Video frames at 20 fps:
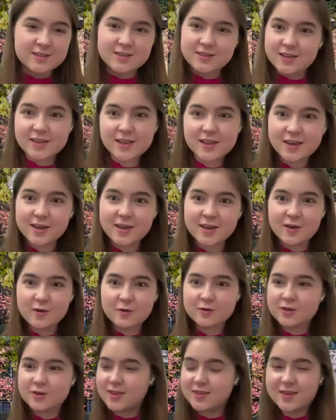did they like
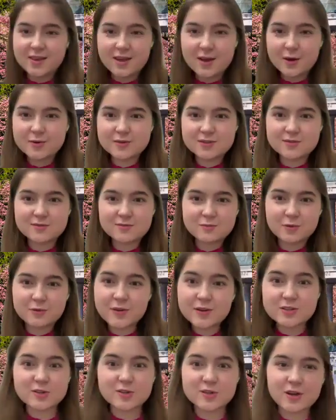it? Did they think I wasn't
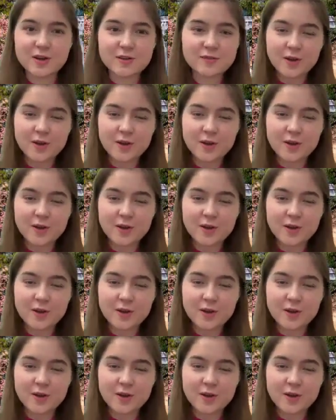professional enough?